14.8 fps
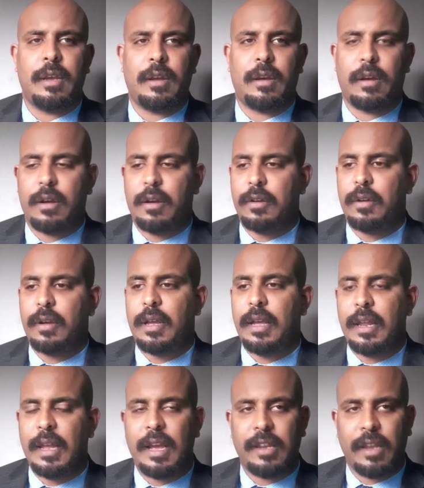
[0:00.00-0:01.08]

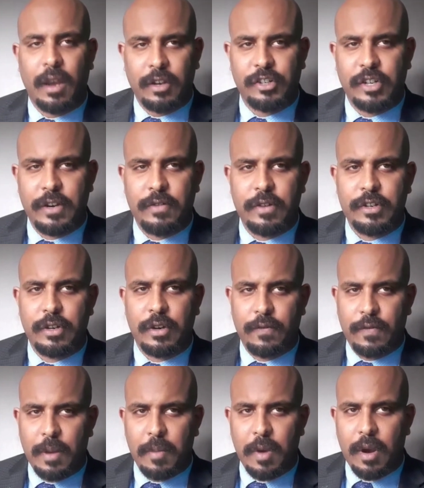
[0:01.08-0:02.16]
a young generation of
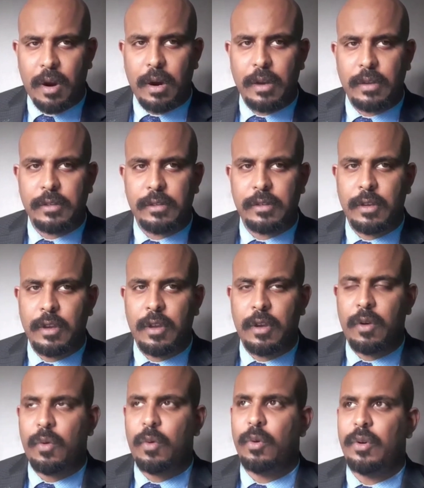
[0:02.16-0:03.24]
Amharas
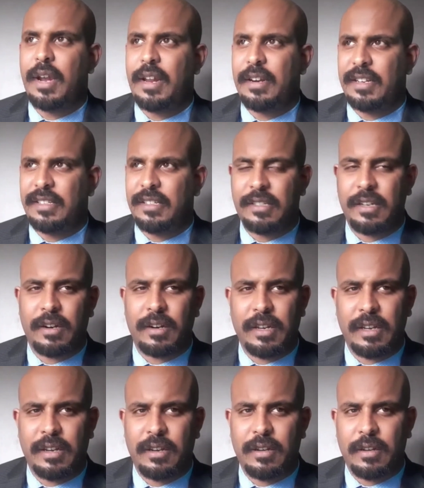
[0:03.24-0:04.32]
who are not
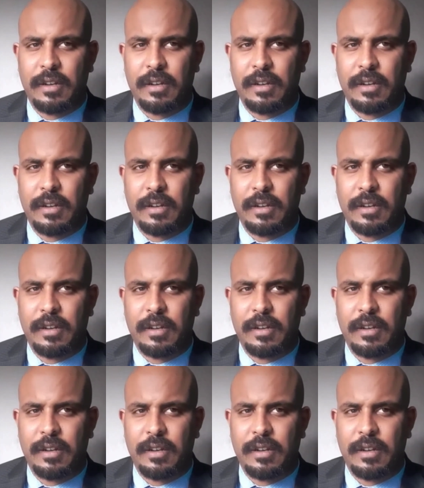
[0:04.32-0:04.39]
necessarily